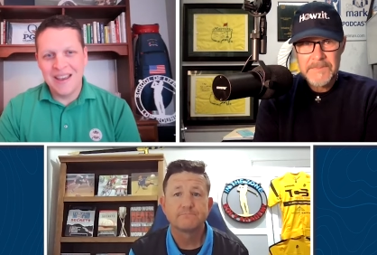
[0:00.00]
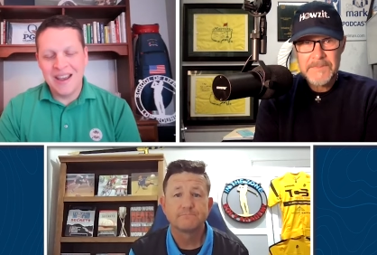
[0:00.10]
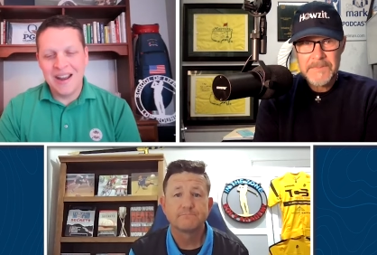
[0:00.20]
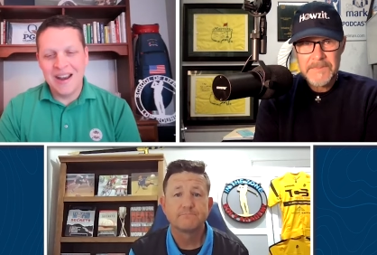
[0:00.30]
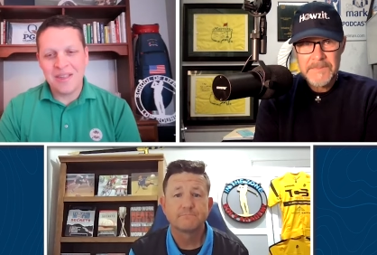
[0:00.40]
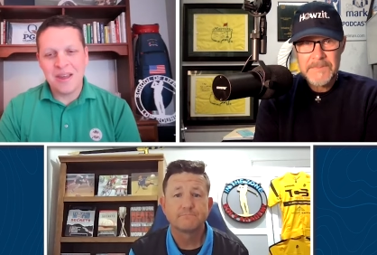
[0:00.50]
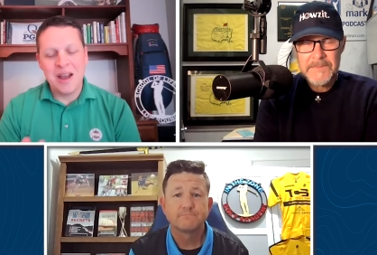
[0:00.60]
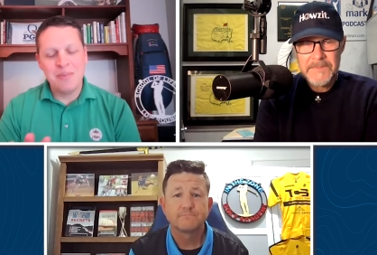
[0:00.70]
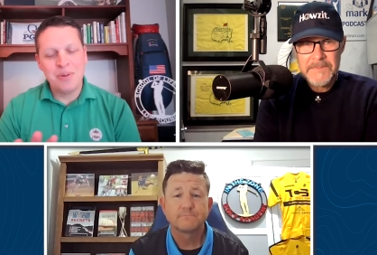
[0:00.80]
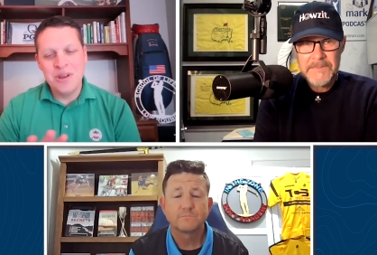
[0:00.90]
Speaker 1: And I said,
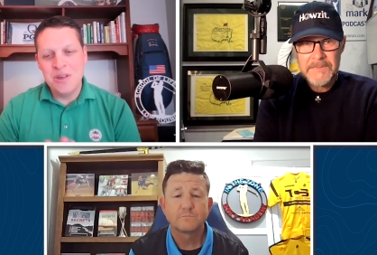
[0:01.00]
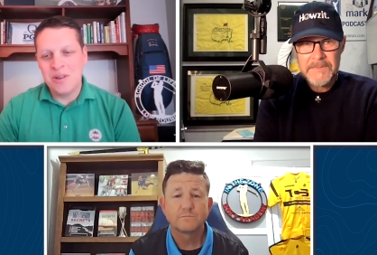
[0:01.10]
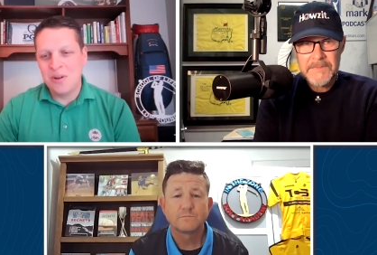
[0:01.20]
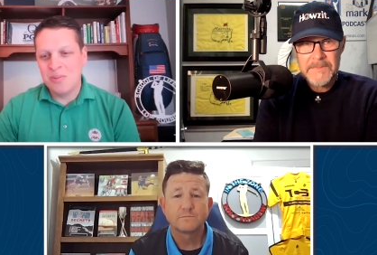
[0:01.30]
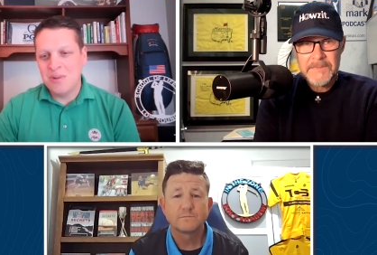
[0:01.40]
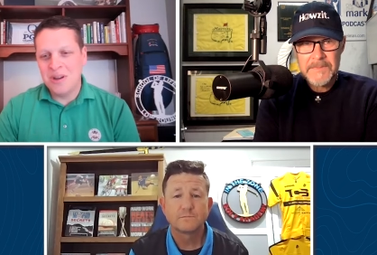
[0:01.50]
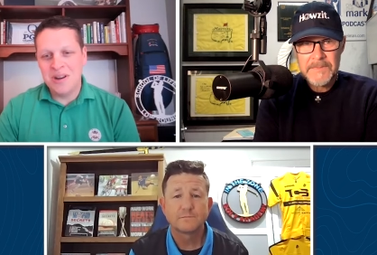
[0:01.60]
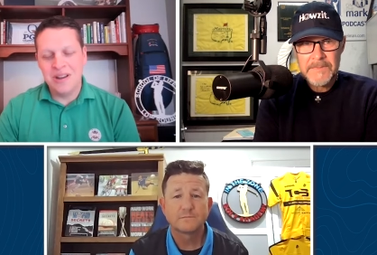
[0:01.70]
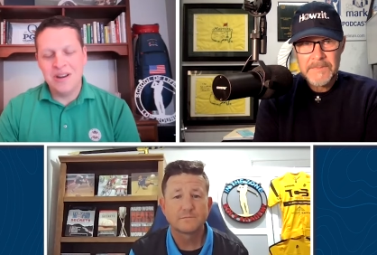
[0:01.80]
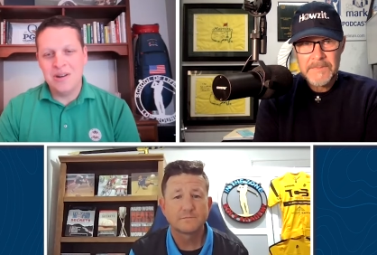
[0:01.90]
I please don't mean
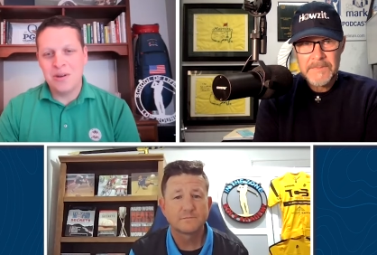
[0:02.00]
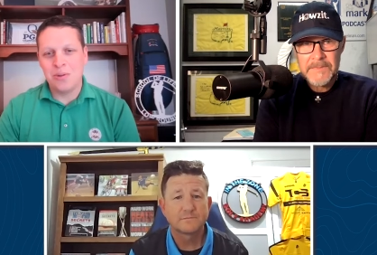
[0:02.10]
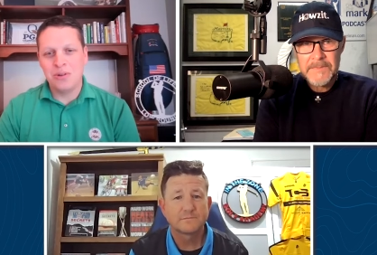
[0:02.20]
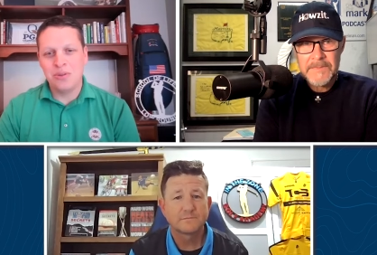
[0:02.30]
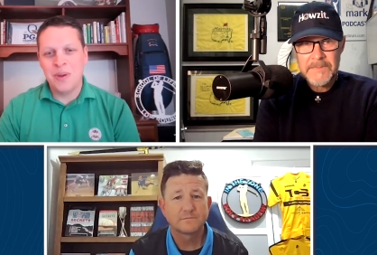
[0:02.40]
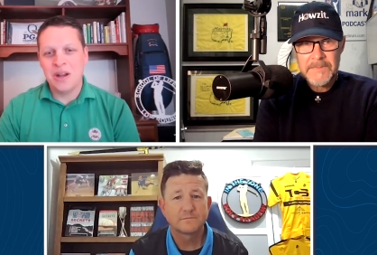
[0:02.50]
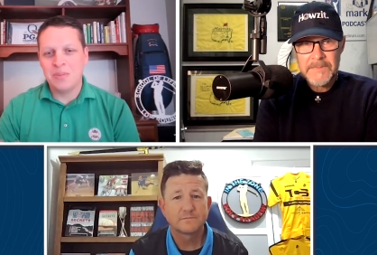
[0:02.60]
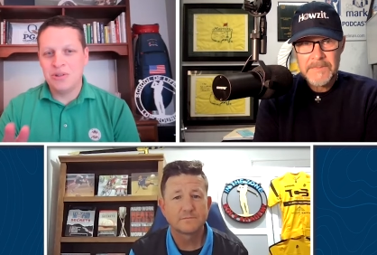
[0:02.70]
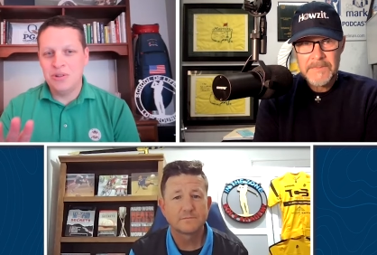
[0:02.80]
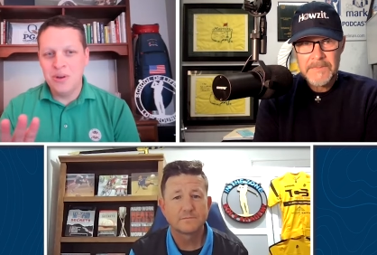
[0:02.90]
any disrespect,
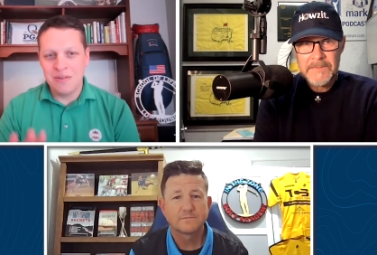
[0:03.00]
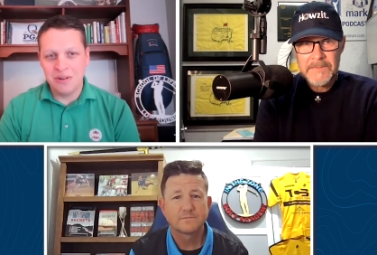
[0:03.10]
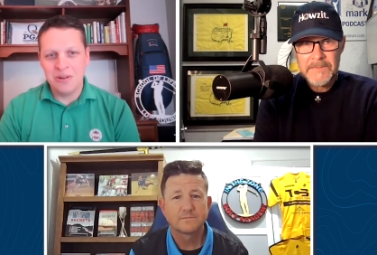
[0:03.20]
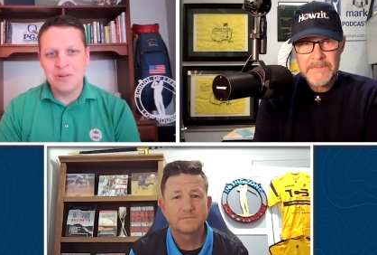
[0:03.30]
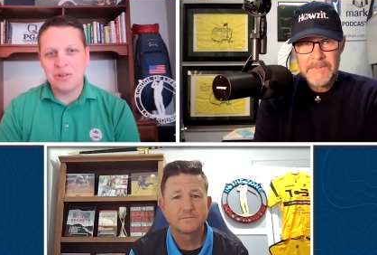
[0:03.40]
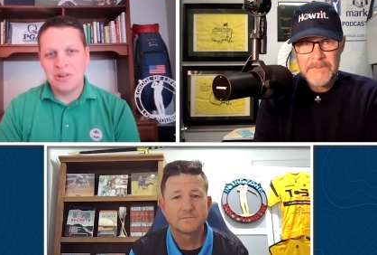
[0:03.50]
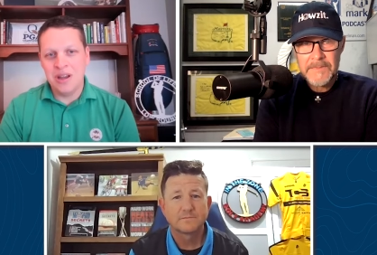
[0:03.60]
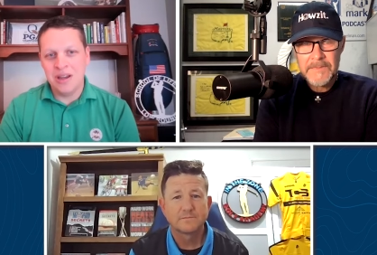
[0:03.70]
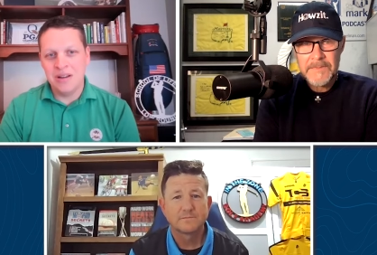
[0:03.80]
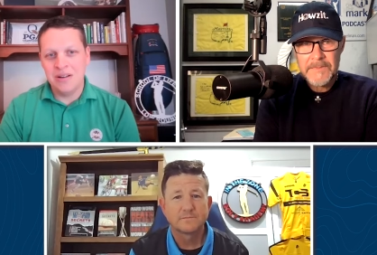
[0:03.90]
but you have to
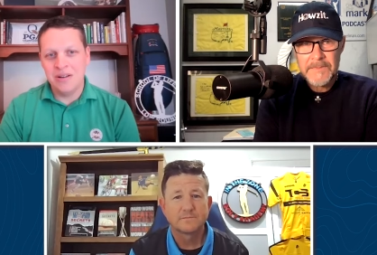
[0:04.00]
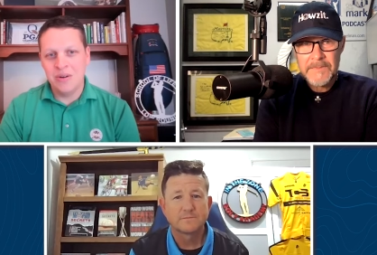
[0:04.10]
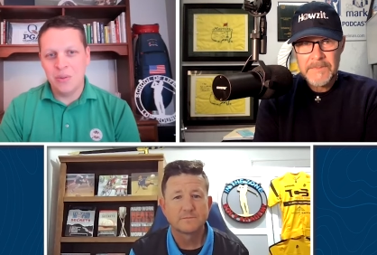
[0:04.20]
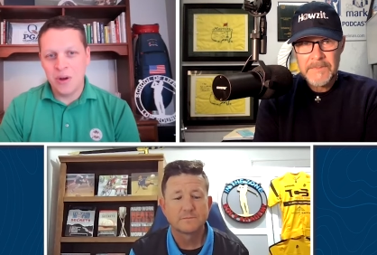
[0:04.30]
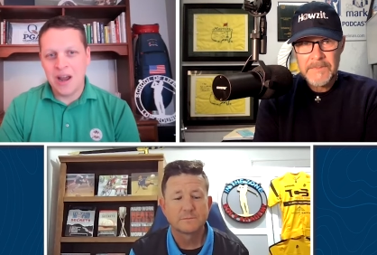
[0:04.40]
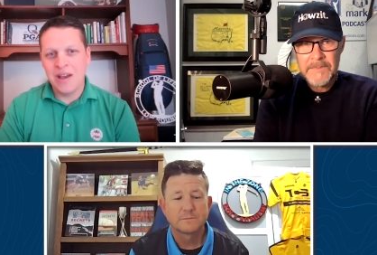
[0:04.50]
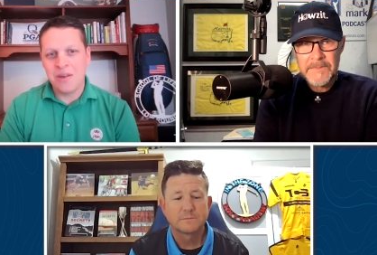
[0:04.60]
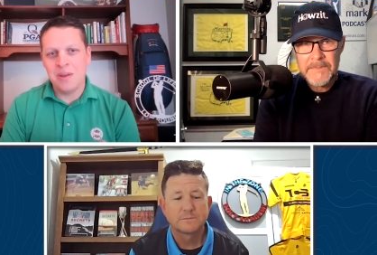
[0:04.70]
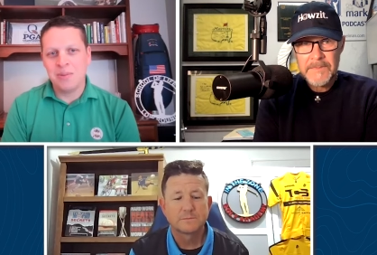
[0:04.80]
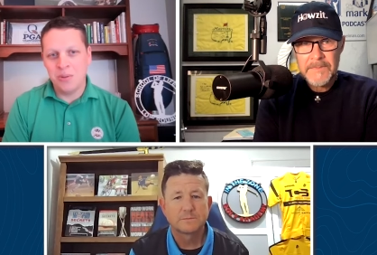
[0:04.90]
understand what I
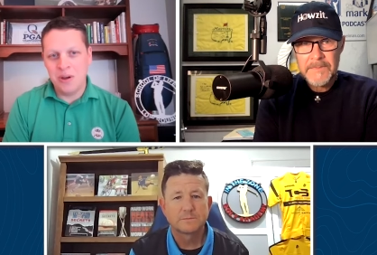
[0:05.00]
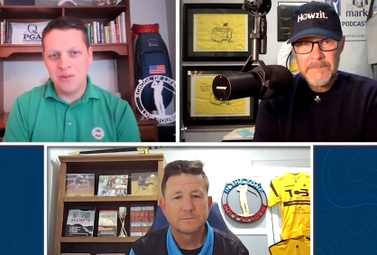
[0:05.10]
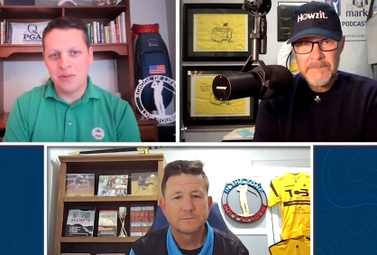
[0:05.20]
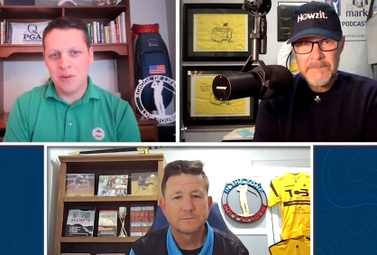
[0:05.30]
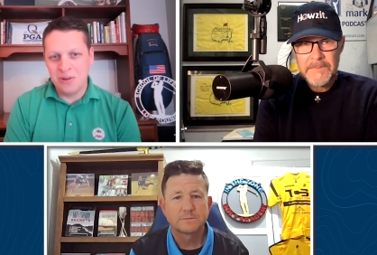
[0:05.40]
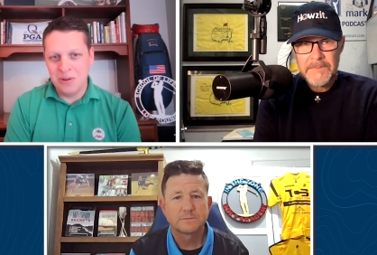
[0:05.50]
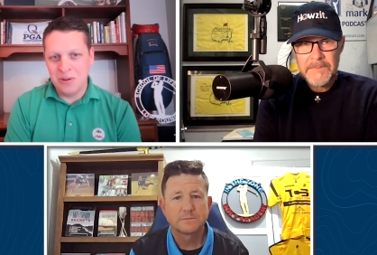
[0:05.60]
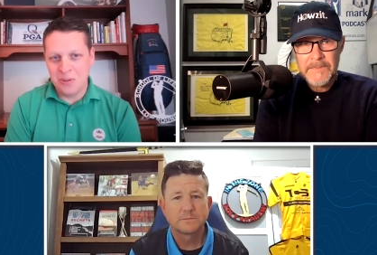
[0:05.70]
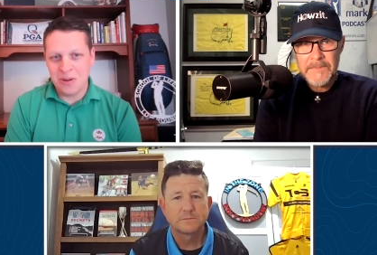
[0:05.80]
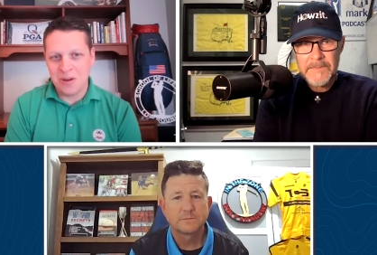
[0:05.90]
stepped away from two
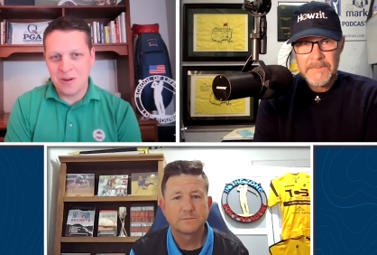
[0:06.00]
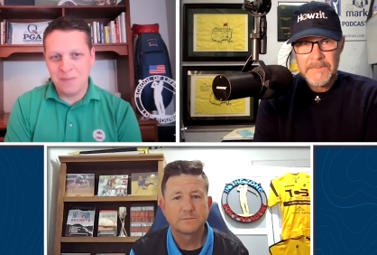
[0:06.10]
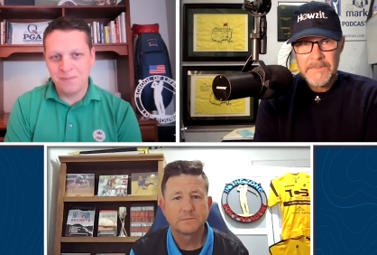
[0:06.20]
years ago.